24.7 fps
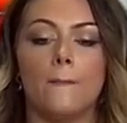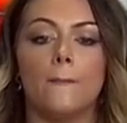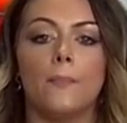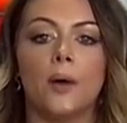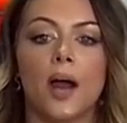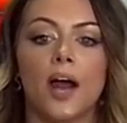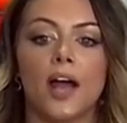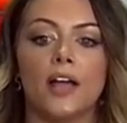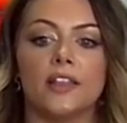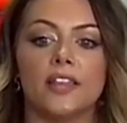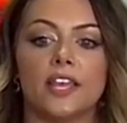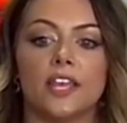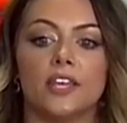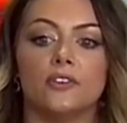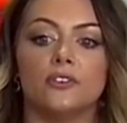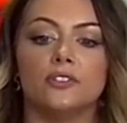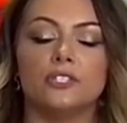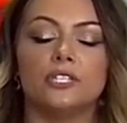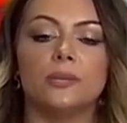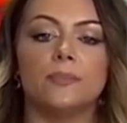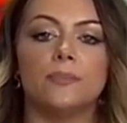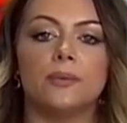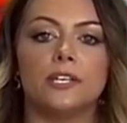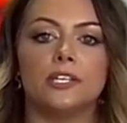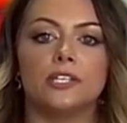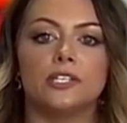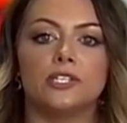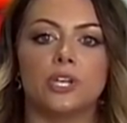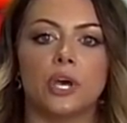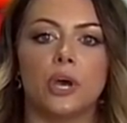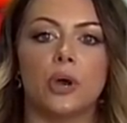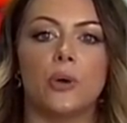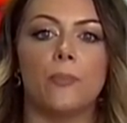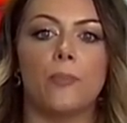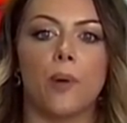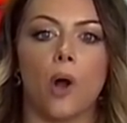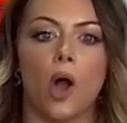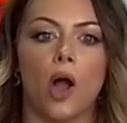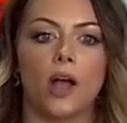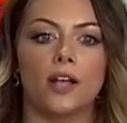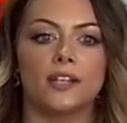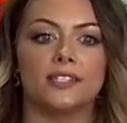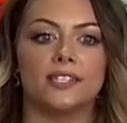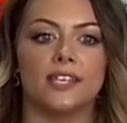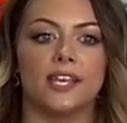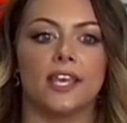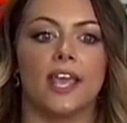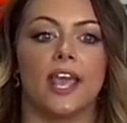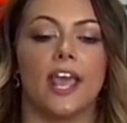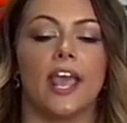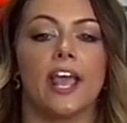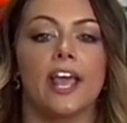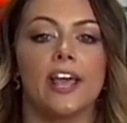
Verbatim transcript: but they used to be so boxy,